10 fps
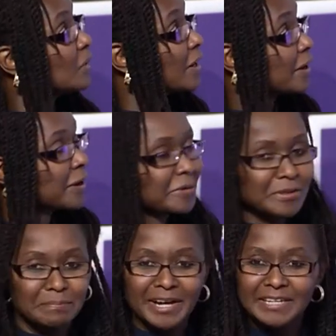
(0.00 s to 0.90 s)
Uh,
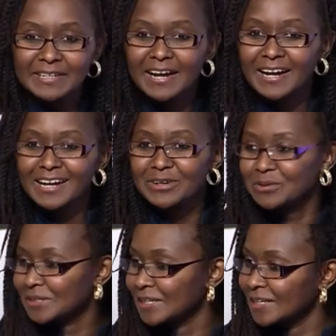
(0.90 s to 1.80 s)
they might add
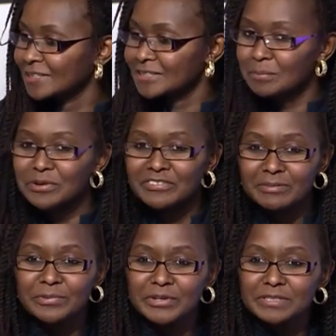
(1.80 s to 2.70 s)
or delete some of the
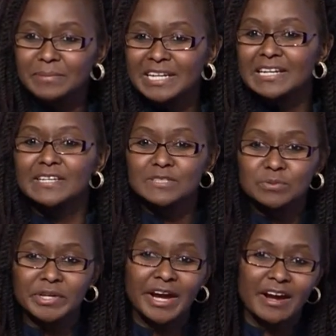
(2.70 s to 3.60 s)
points, but at least
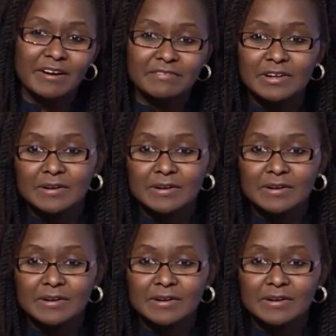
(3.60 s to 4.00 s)
we have